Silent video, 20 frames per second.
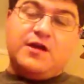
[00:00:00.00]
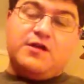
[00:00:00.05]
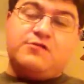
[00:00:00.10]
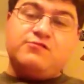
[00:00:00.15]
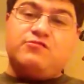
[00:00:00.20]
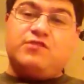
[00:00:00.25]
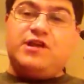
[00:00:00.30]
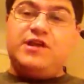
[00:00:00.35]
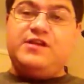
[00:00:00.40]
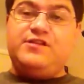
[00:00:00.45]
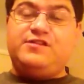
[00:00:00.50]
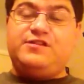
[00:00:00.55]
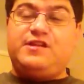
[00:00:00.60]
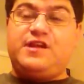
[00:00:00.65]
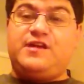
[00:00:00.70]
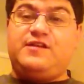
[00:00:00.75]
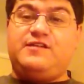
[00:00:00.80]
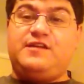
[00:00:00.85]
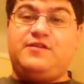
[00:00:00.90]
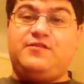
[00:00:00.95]
release
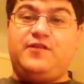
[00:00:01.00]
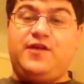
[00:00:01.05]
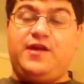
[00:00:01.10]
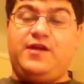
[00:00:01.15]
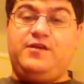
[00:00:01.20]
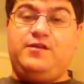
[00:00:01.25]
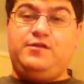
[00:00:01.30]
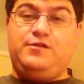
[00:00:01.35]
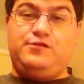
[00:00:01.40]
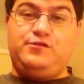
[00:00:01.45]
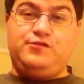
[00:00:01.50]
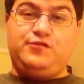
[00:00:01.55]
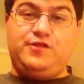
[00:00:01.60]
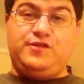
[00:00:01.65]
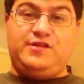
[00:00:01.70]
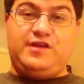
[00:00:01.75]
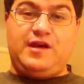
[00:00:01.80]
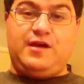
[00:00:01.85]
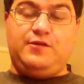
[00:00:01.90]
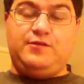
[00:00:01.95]
date FAQs for
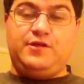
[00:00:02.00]
Tau.